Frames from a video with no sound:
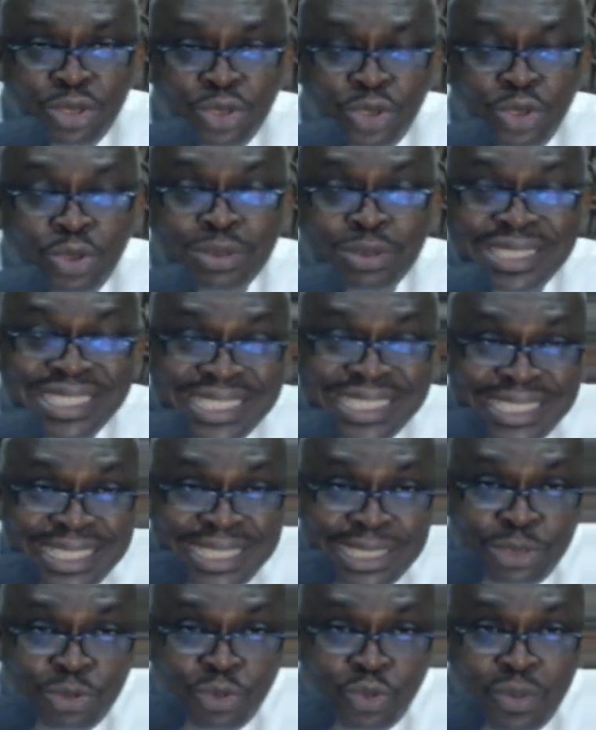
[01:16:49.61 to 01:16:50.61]
to
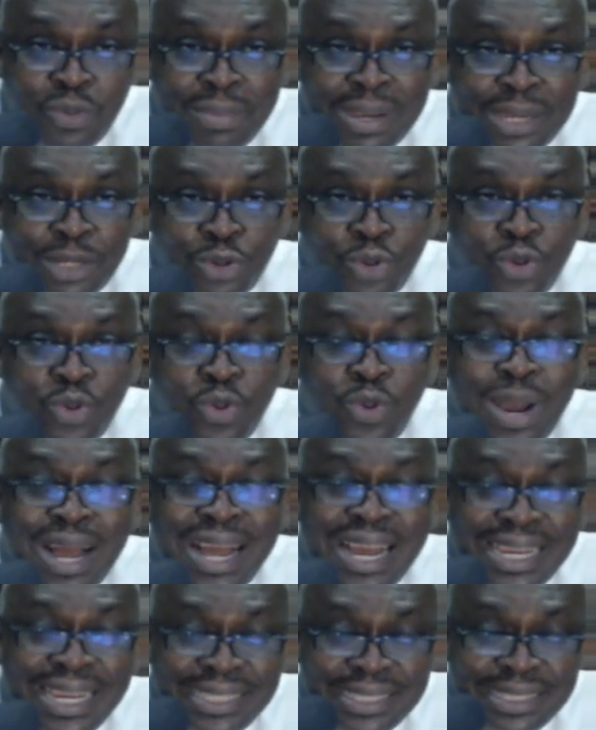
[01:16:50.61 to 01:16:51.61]
treat women who
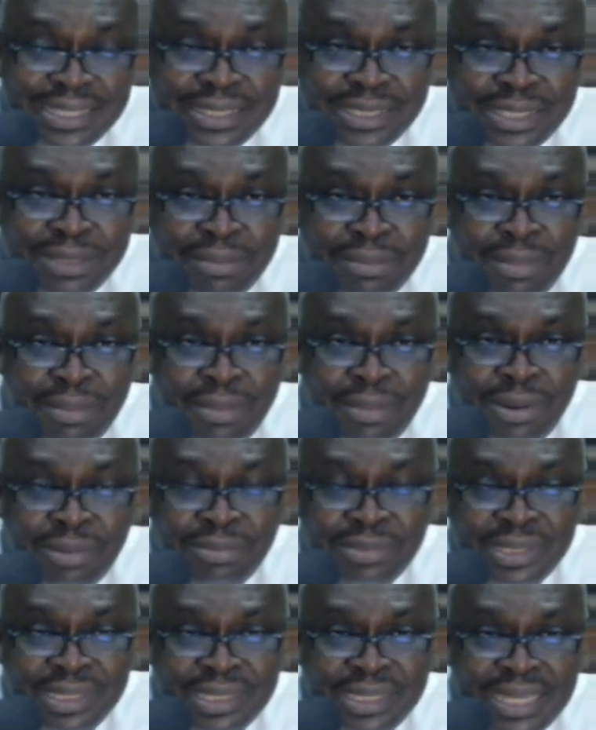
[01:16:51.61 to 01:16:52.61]
are his
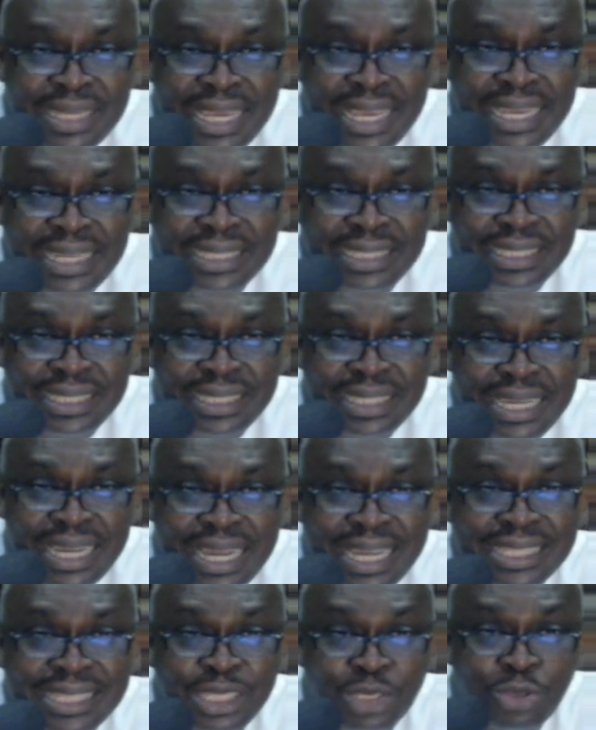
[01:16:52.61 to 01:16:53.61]
mom's age
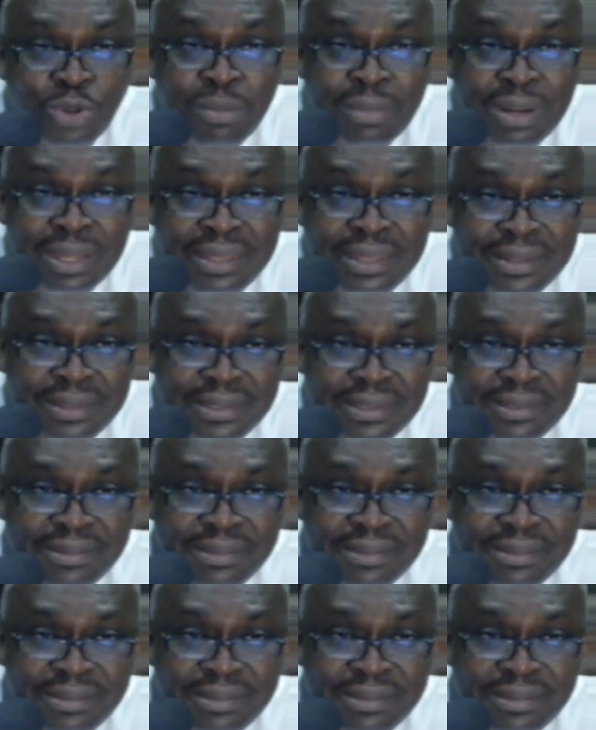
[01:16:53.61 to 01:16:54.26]
as his own mother.